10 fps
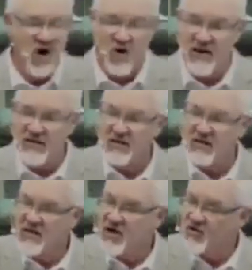saw it.
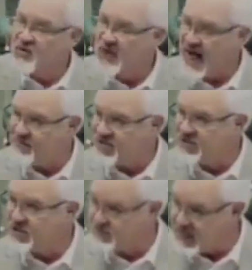Here's what happened
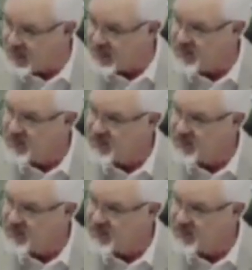to me.